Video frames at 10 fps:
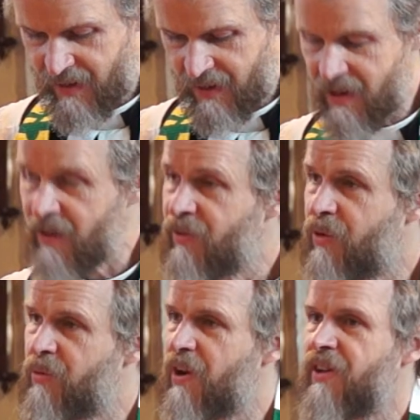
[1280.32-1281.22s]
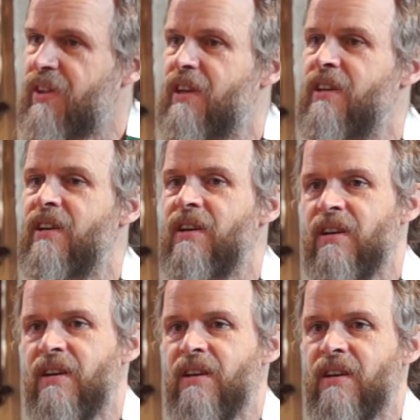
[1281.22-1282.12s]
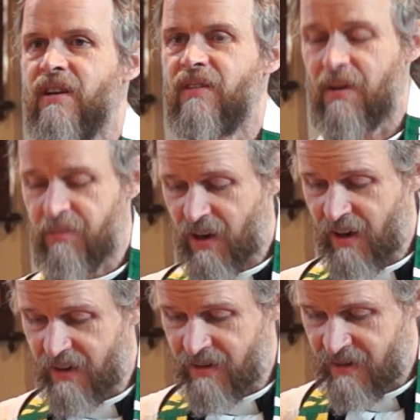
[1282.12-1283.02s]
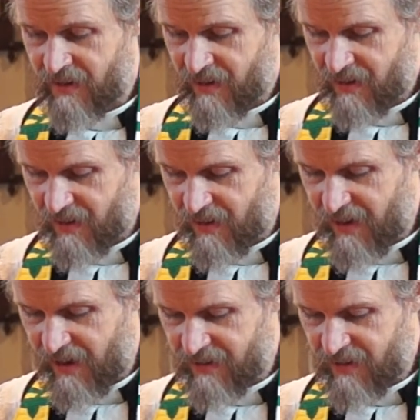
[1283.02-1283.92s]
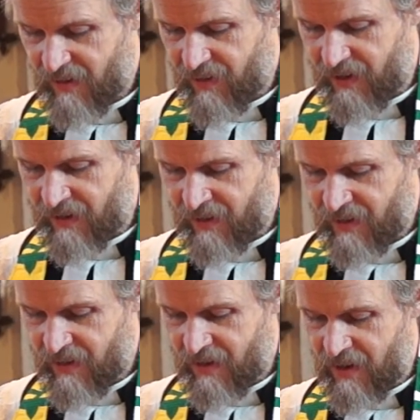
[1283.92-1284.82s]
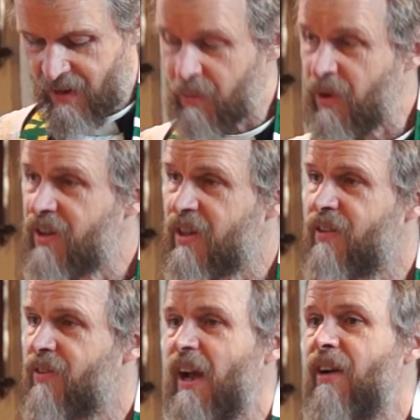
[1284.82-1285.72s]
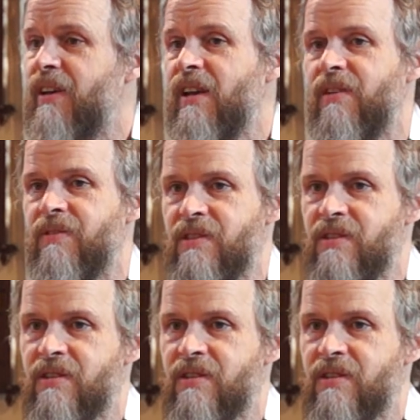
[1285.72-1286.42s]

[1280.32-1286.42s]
and therefore worthy of our praise and thanksgiving, worthy of our gifts.